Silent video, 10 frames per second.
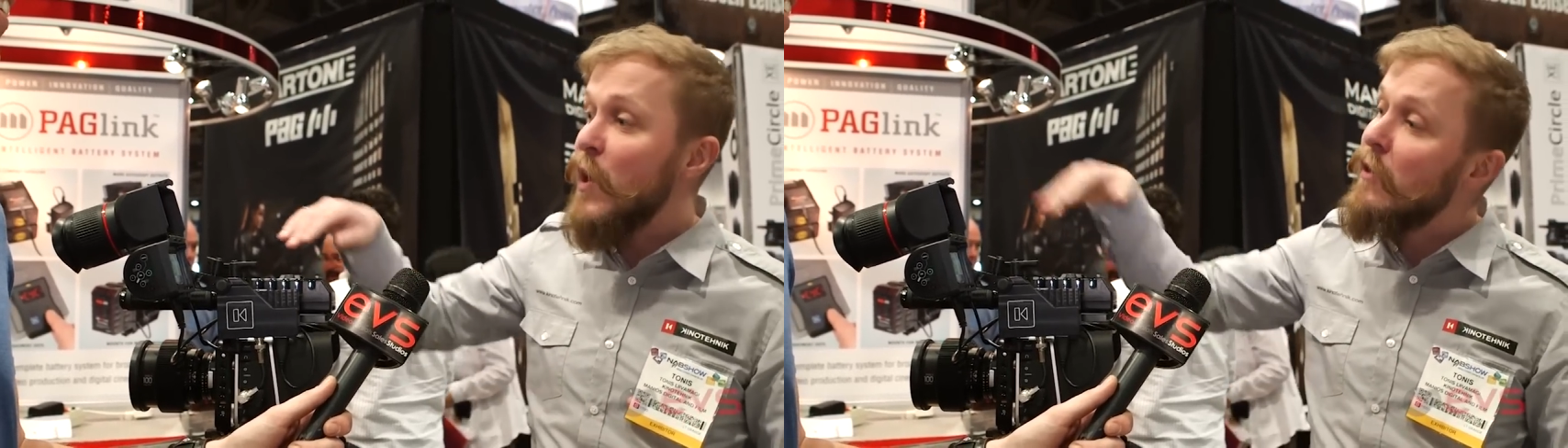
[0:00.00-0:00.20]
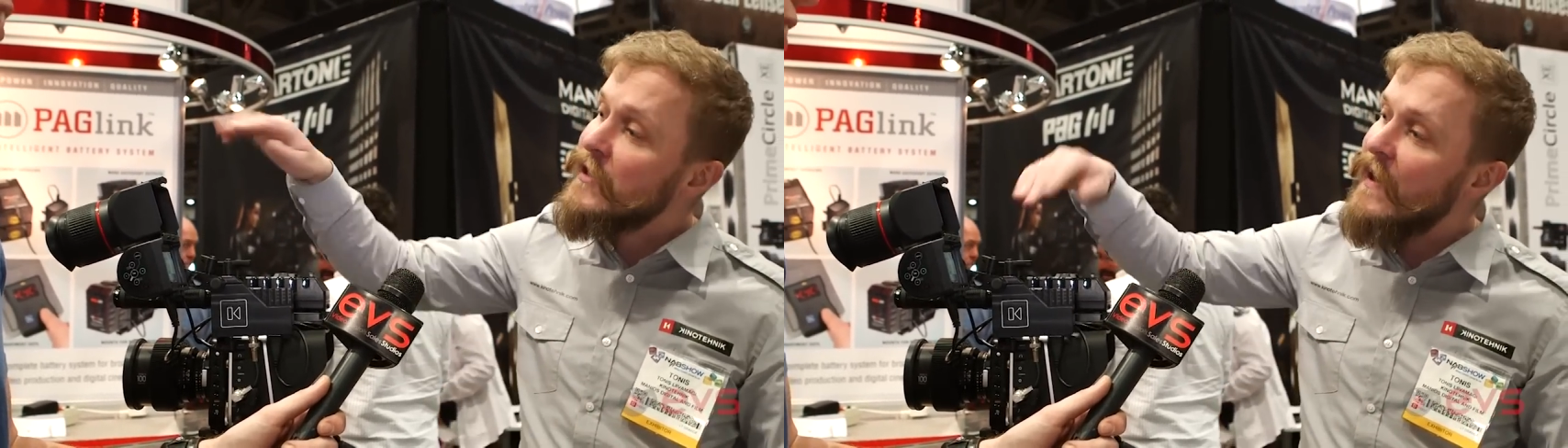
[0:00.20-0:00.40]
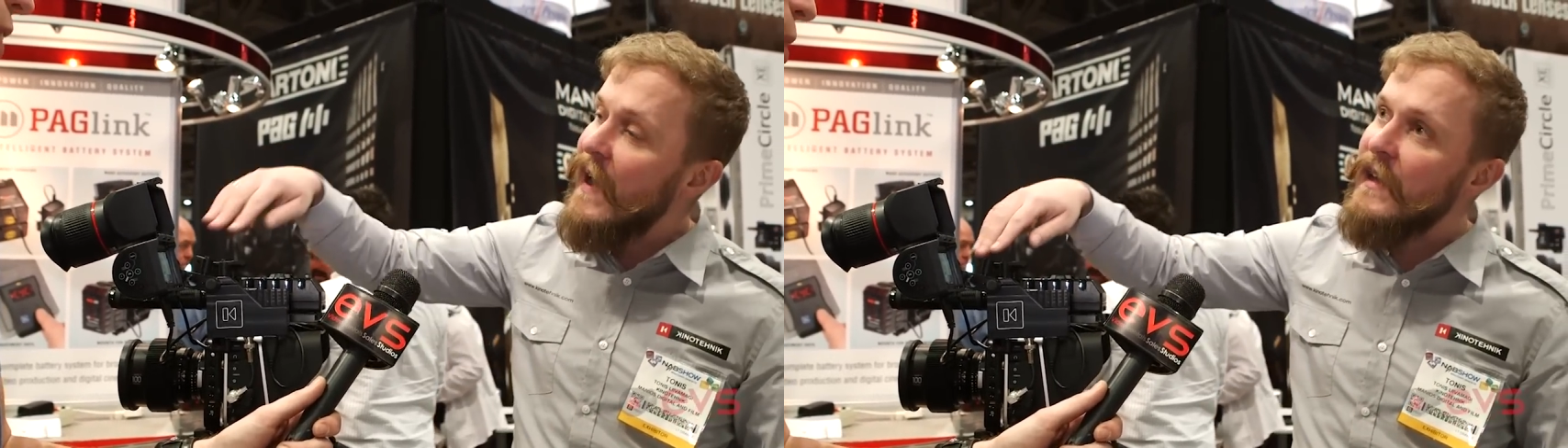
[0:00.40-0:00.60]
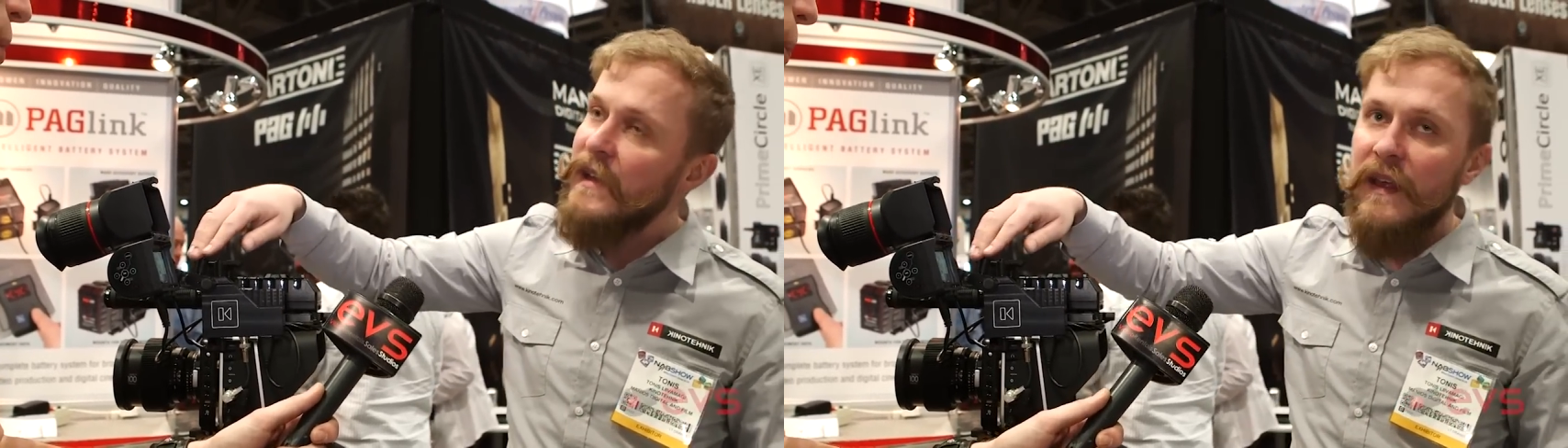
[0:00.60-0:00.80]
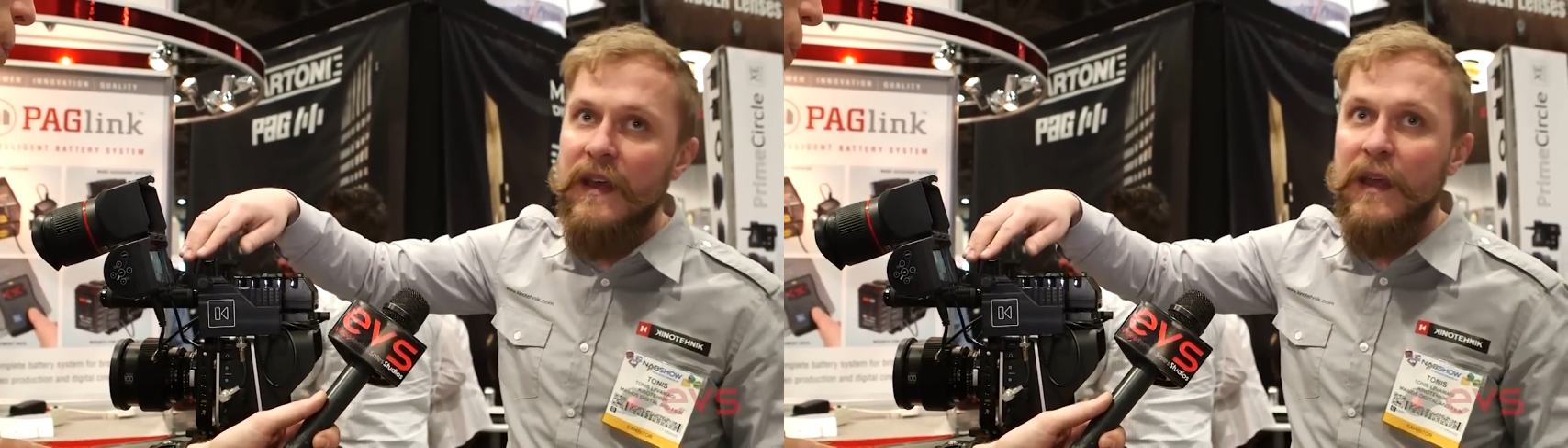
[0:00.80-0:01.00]
We also
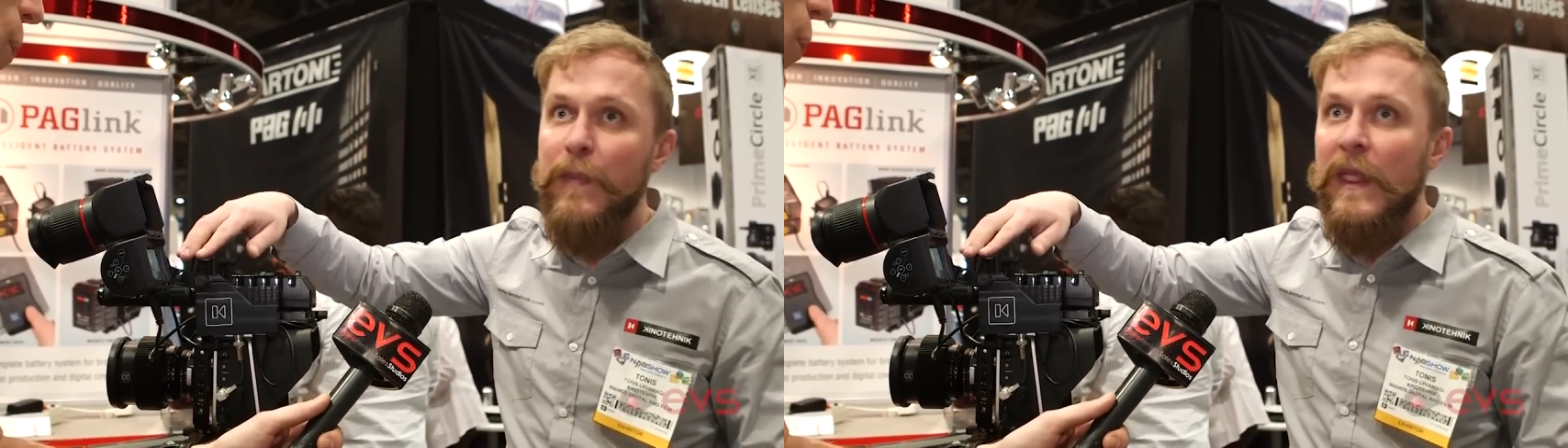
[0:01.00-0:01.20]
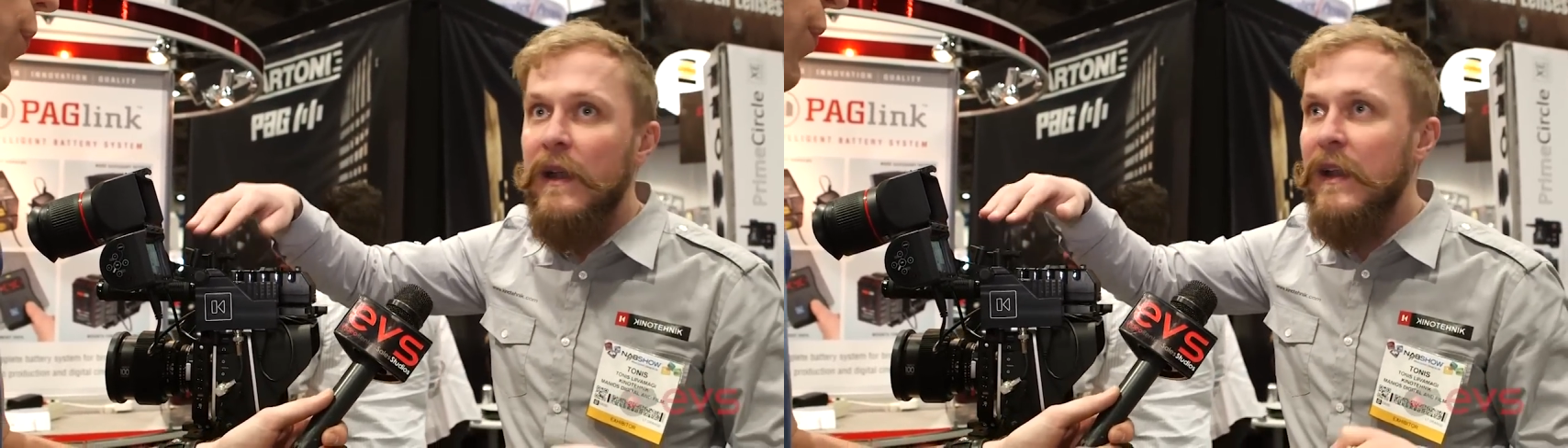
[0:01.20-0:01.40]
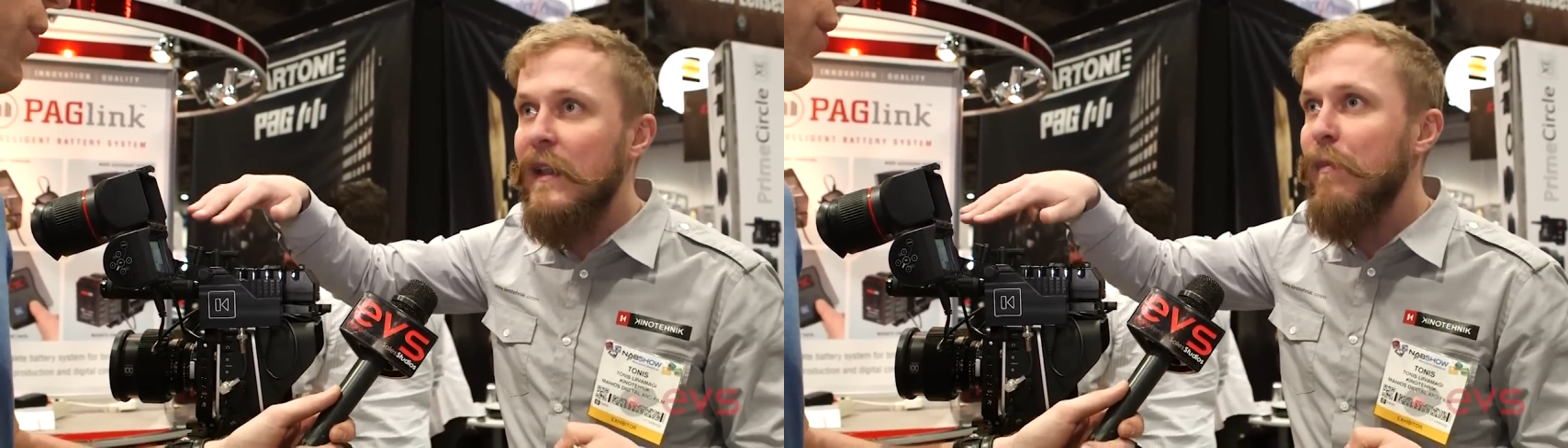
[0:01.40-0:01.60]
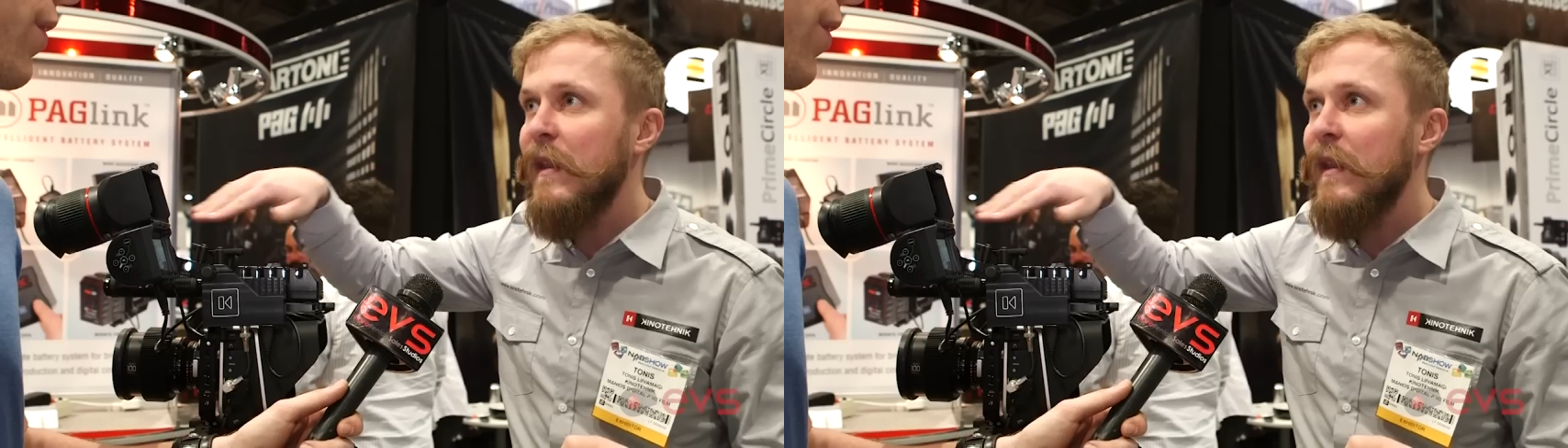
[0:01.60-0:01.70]
added a little